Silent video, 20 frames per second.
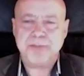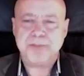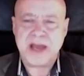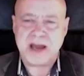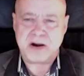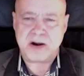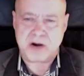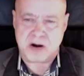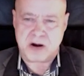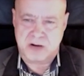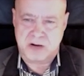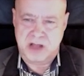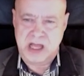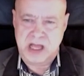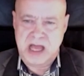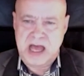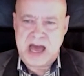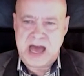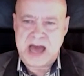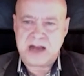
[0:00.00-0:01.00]
better
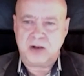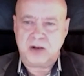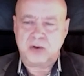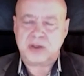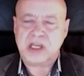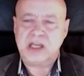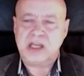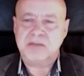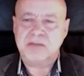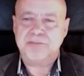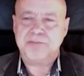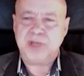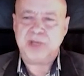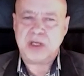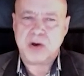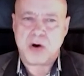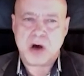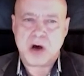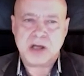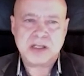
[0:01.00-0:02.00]
at looking
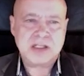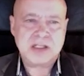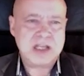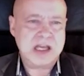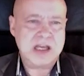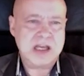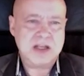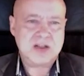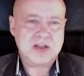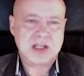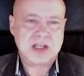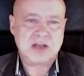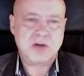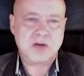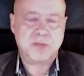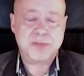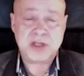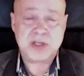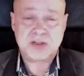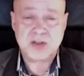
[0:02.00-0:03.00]
beyond a
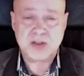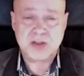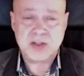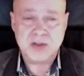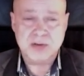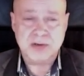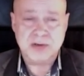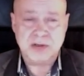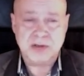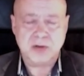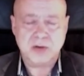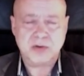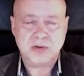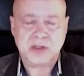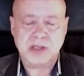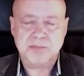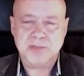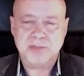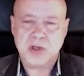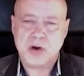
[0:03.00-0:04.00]
single business unit,
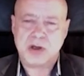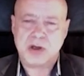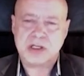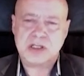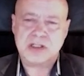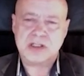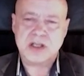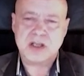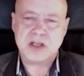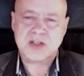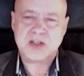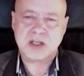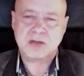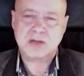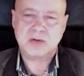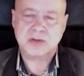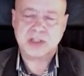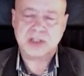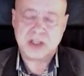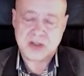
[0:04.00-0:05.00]
looking beyond a
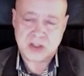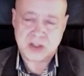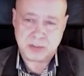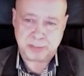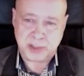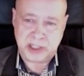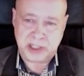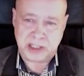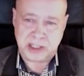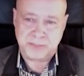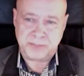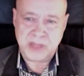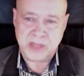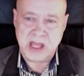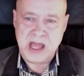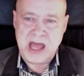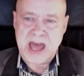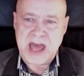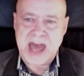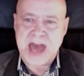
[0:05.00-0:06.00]
single discipline,
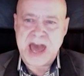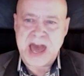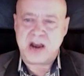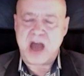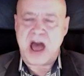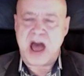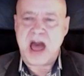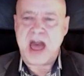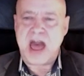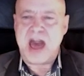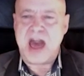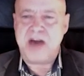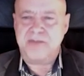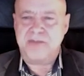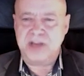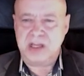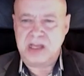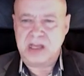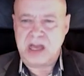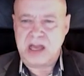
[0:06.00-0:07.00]
and
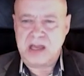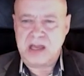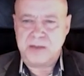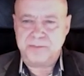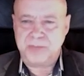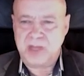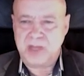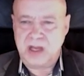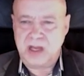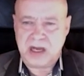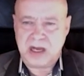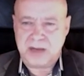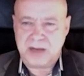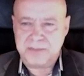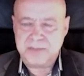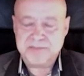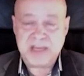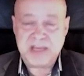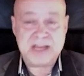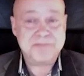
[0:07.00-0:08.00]
having
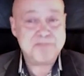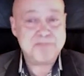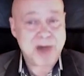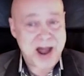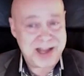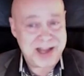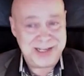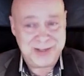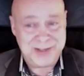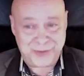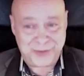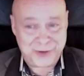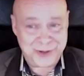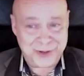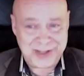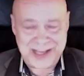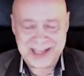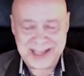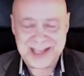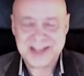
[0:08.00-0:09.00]
being
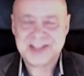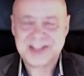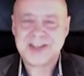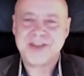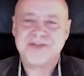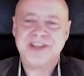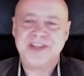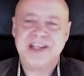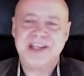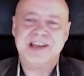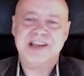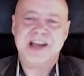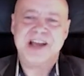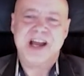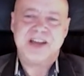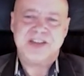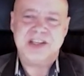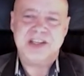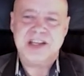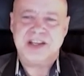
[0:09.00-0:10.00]
mindful, I guess, of the
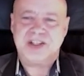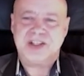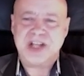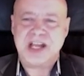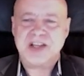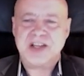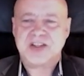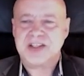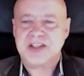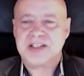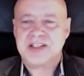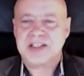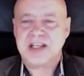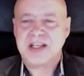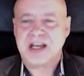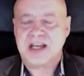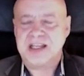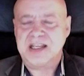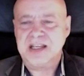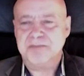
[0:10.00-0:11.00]

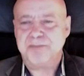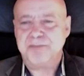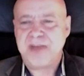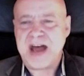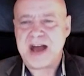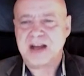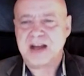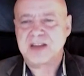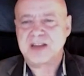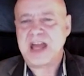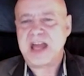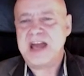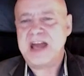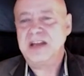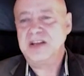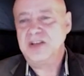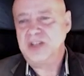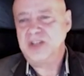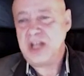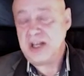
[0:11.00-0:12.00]
adjacent impacts
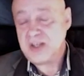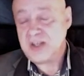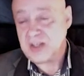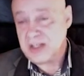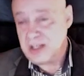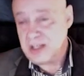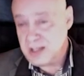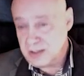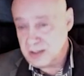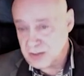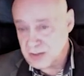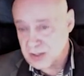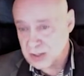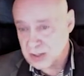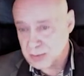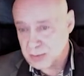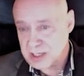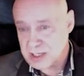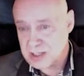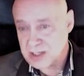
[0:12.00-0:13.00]
and adjacent
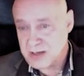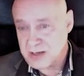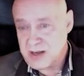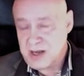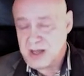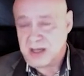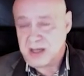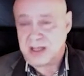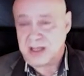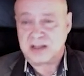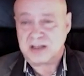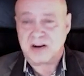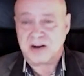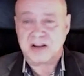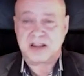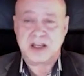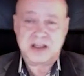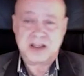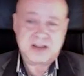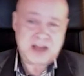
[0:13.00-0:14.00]
industries. Like
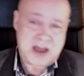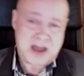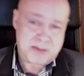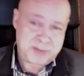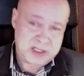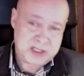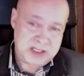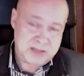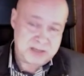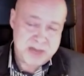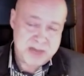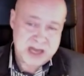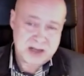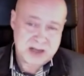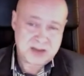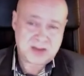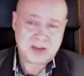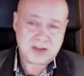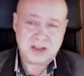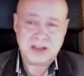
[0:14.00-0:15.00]
there are things happening in
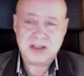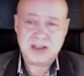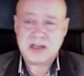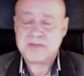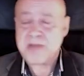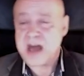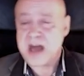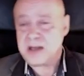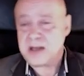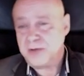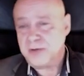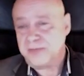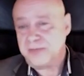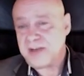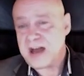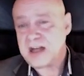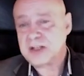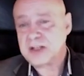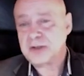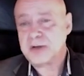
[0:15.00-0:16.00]
medicine and
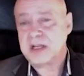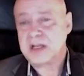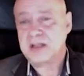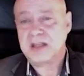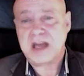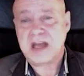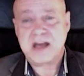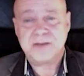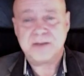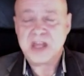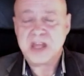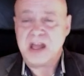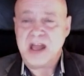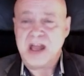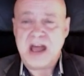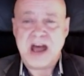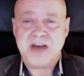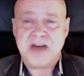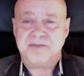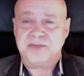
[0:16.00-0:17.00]
manufacturing that
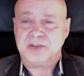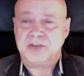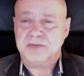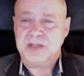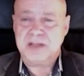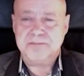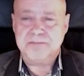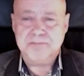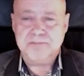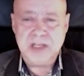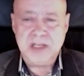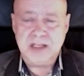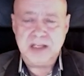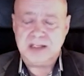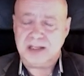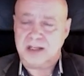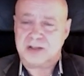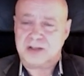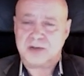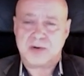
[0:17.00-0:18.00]
have
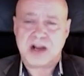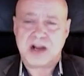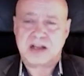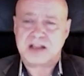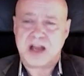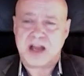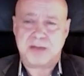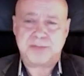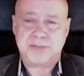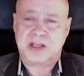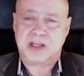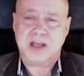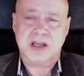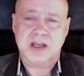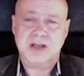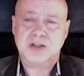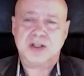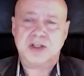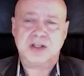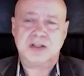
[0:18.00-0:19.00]
immediate direct
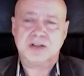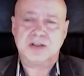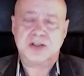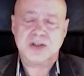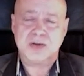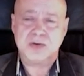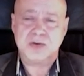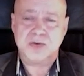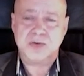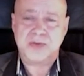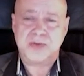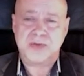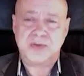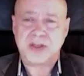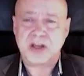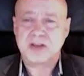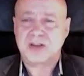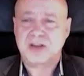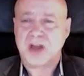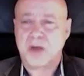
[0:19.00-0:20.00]
application to the
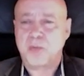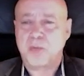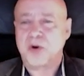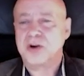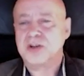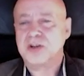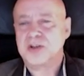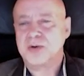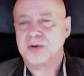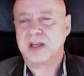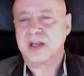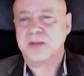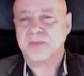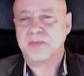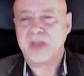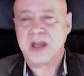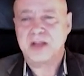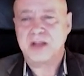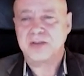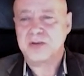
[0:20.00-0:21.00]
things that we're
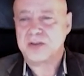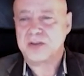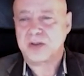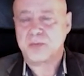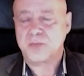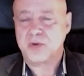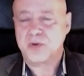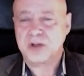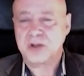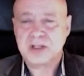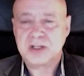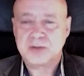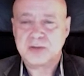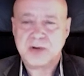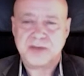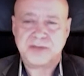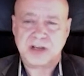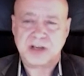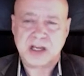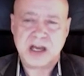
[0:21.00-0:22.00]
doing, and there's some really
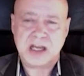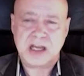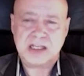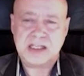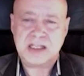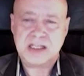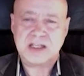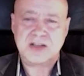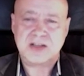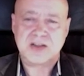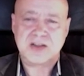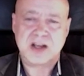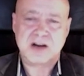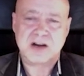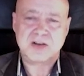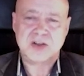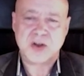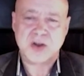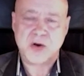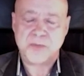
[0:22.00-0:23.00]
terrific ideas
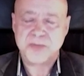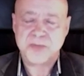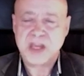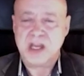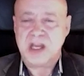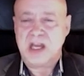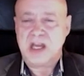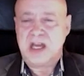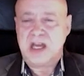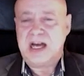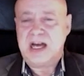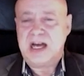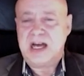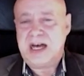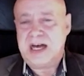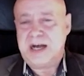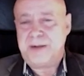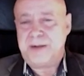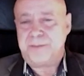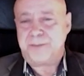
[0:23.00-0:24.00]
there. So,
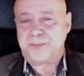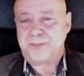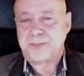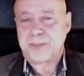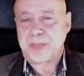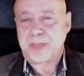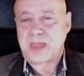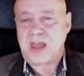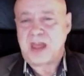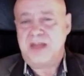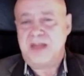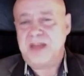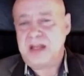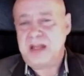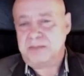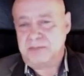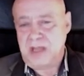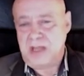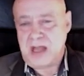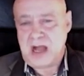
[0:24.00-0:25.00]
and
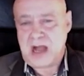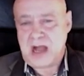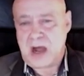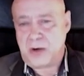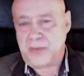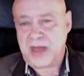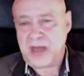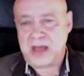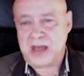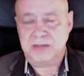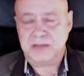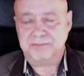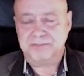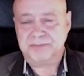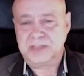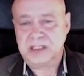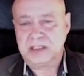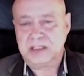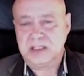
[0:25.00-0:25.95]
then how that